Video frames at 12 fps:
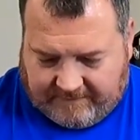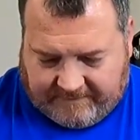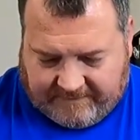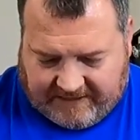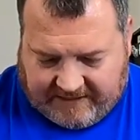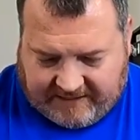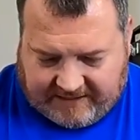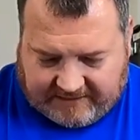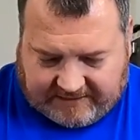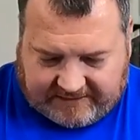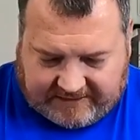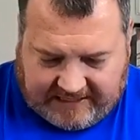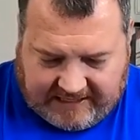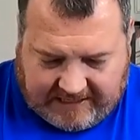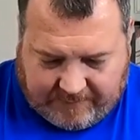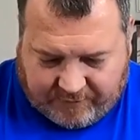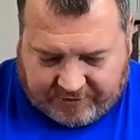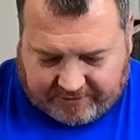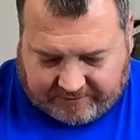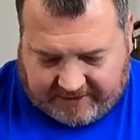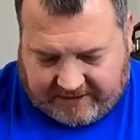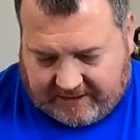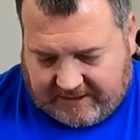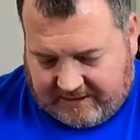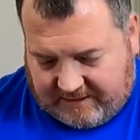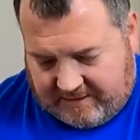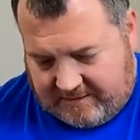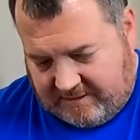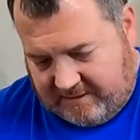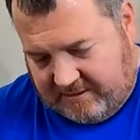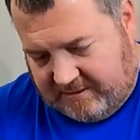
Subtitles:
Find that seam, which is right there.